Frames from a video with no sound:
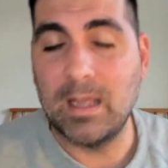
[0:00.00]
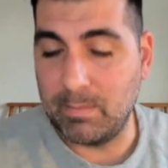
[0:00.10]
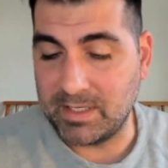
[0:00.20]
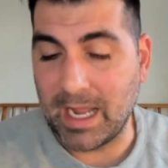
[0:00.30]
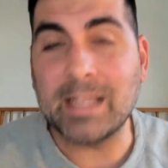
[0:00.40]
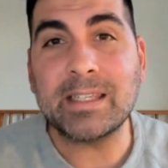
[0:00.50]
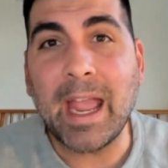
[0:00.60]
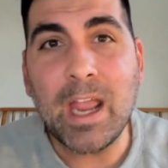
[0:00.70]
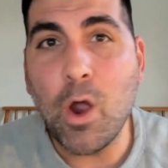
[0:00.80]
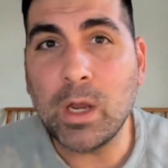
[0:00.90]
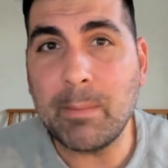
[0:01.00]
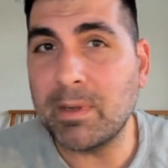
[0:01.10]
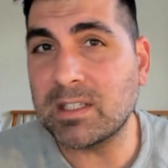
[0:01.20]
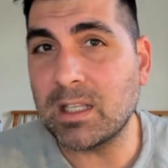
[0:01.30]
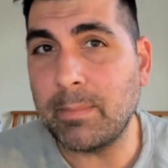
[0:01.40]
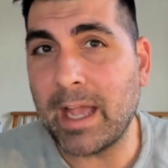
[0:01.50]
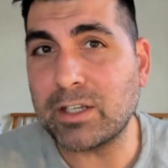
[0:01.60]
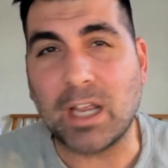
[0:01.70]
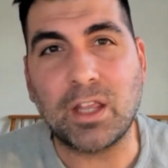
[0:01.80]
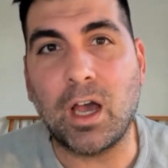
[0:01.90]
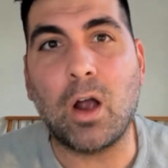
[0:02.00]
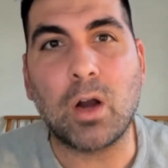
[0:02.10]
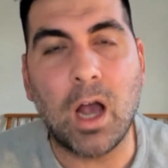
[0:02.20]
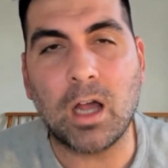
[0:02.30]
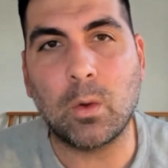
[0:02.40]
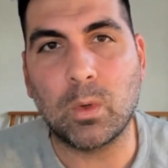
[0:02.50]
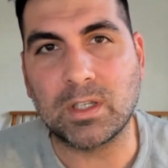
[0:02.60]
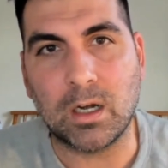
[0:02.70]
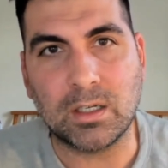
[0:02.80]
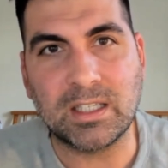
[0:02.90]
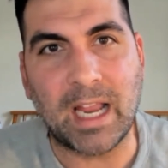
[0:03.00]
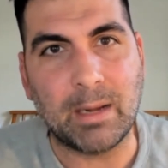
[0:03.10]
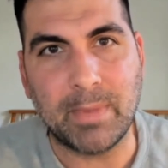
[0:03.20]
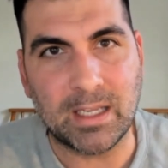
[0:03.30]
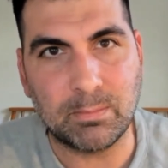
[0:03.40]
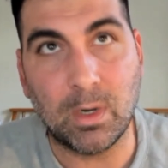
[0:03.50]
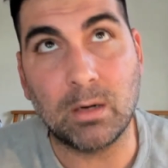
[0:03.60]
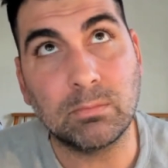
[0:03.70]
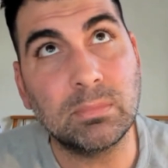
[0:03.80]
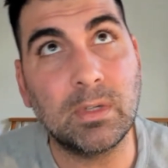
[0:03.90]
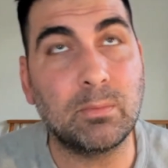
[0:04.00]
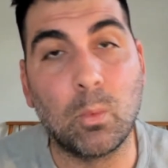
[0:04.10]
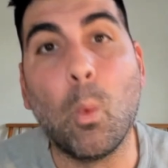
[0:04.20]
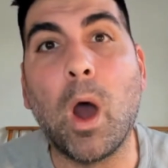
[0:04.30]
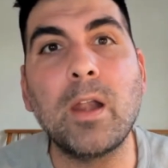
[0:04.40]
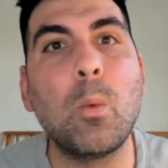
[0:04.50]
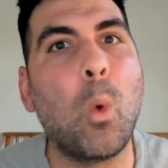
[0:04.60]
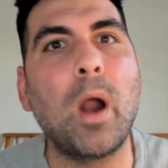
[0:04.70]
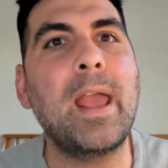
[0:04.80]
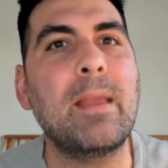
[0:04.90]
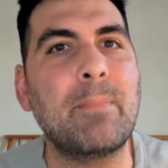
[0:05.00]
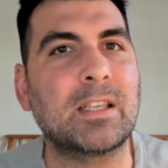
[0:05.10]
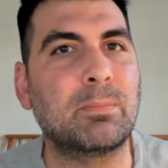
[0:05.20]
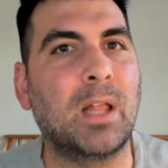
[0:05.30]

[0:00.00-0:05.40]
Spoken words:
And besides AO keeping us in the match, I thought O'Connell was our second best, 1 and 1A best